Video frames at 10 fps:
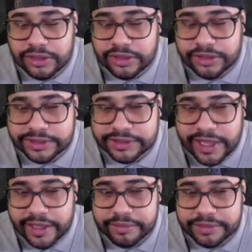this
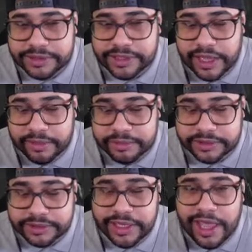game, this game,
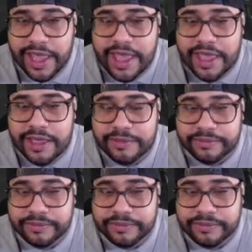this game.